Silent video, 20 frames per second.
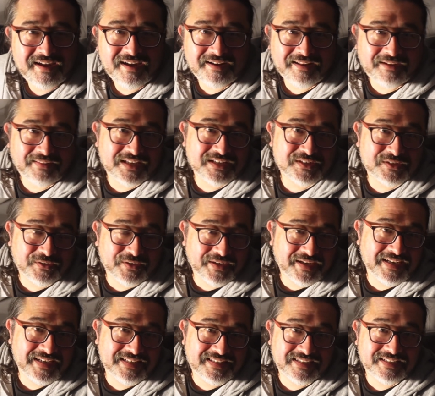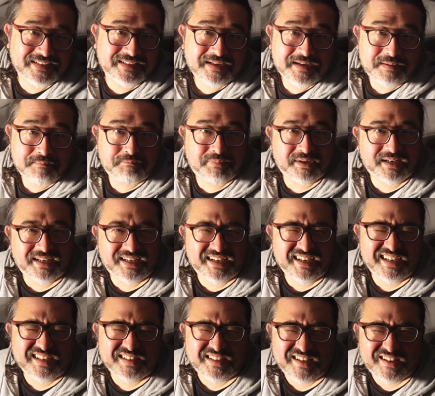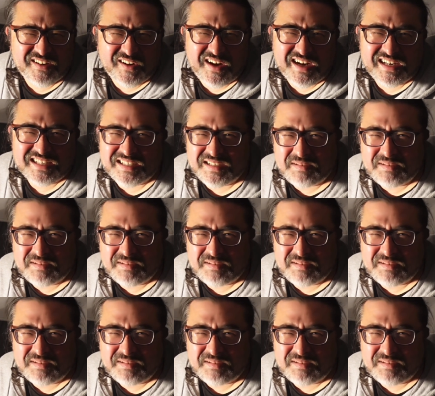Now that's not heated, but it is nice